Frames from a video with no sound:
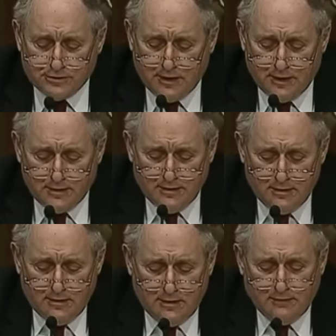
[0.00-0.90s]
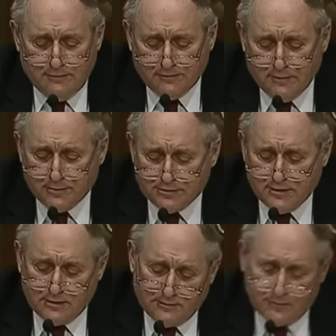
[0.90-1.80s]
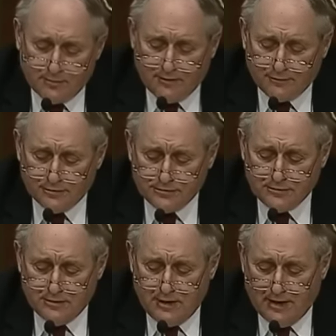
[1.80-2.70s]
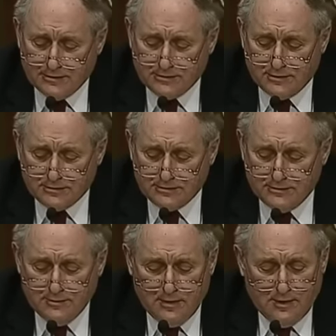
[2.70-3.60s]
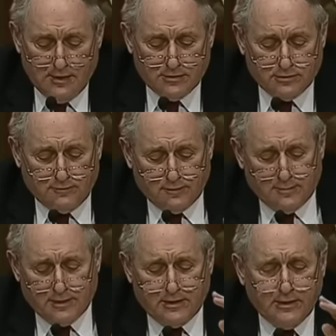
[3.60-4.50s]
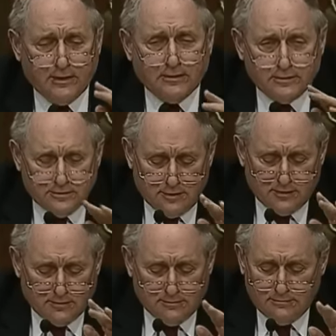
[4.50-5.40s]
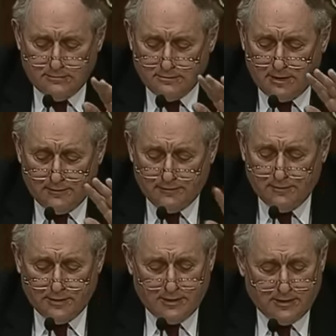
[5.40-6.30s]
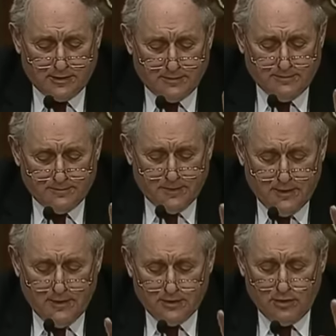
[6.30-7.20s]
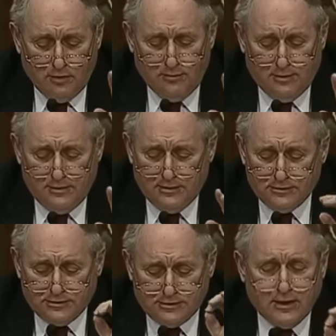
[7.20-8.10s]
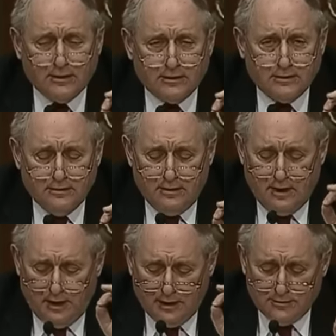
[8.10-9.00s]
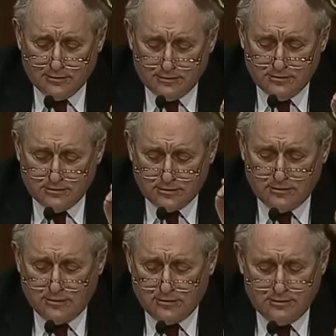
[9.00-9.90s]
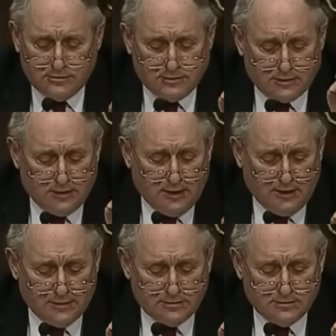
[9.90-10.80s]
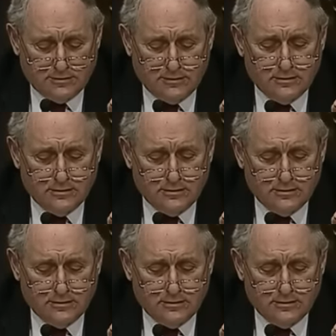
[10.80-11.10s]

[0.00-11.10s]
side and 50% of the referenced assets. So from the beginning of the deal, right from the beginning, Goldman is selling Anderson securities to clients,